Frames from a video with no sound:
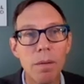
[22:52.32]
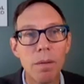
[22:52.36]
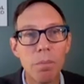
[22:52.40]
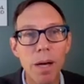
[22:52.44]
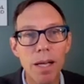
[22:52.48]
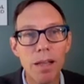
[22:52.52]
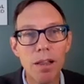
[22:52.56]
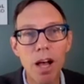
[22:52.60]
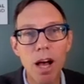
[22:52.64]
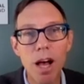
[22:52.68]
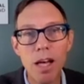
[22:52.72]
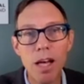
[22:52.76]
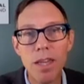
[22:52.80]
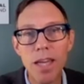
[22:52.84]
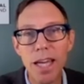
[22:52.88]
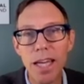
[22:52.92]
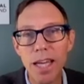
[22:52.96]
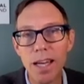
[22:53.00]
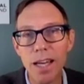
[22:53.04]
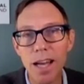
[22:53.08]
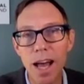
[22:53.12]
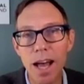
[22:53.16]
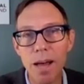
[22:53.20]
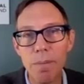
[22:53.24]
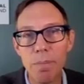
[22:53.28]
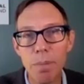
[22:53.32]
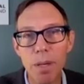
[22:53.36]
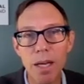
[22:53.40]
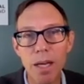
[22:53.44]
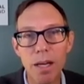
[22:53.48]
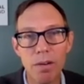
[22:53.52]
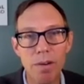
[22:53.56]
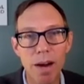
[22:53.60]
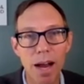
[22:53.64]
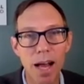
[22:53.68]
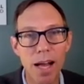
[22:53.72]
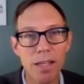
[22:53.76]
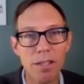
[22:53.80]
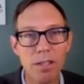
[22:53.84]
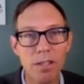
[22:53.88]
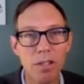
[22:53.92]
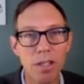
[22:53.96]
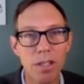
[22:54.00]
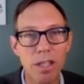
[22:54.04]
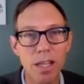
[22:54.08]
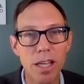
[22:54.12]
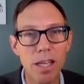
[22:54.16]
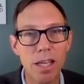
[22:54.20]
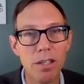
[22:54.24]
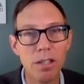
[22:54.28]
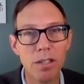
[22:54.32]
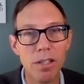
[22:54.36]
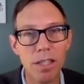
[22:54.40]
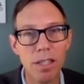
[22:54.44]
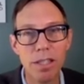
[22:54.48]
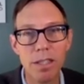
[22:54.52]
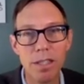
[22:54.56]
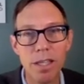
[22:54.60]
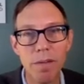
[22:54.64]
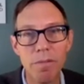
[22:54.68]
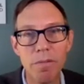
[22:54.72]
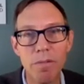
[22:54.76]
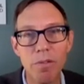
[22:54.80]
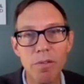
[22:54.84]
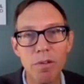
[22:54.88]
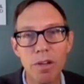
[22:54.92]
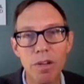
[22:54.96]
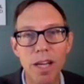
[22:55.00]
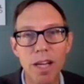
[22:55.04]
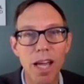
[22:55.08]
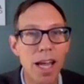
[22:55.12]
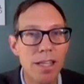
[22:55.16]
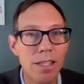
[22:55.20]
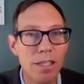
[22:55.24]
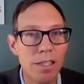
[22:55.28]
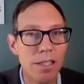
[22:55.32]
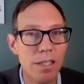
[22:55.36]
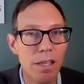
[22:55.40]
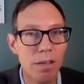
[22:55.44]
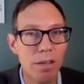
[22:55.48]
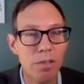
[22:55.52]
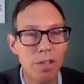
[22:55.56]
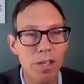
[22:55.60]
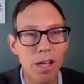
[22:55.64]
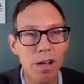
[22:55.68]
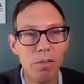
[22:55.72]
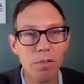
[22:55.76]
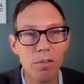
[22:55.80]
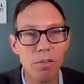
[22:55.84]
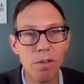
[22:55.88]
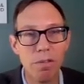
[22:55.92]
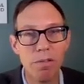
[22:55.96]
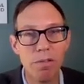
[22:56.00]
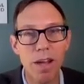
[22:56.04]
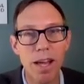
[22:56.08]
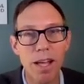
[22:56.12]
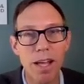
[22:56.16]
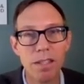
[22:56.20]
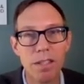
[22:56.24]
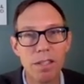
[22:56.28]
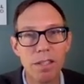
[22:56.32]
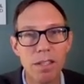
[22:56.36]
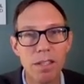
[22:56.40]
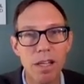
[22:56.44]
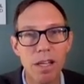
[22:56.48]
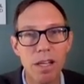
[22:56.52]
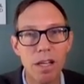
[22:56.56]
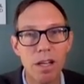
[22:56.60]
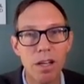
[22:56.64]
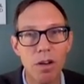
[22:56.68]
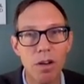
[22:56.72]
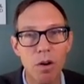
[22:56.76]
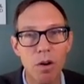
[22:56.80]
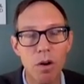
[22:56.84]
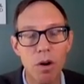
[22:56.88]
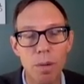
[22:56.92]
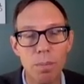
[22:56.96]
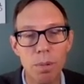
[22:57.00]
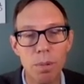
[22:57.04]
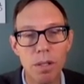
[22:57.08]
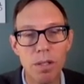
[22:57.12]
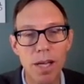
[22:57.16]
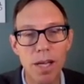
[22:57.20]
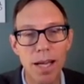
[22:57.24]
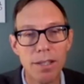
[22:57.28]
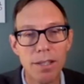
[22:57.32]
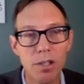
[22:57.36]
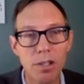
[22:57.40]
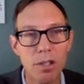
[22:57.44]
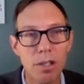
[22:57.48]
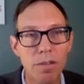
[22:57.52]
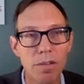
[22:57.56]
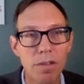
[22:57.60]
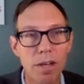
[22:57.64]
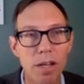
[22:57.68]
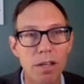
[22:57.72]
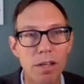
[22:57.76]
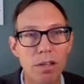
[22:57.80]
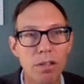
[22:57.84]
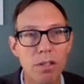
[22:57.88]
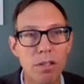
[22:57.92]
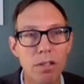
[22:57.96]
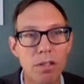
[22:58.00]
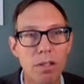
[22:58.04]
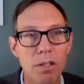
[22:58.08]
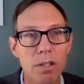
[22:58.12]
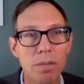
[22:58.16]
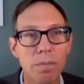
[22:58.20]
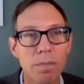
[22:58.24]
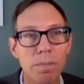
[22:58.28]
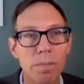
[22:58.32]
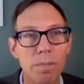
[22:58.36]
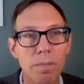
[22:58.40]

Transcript: by law, they cannot be harassed or killed except for cases of self-defense or protection of others.